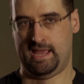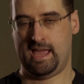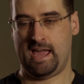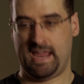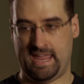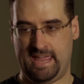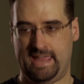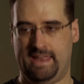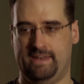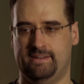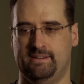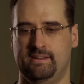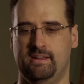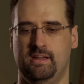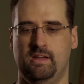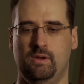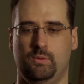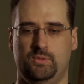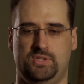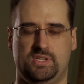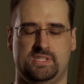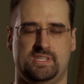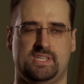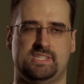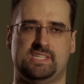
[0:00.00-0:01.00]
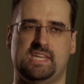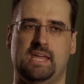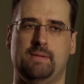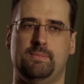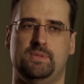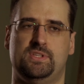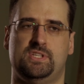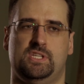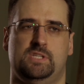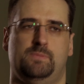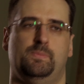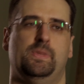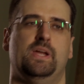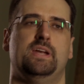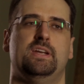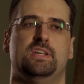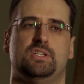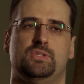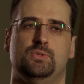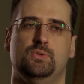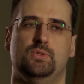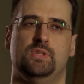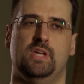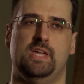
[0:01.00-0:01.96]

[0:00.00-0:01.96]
again, which is the same chess players do.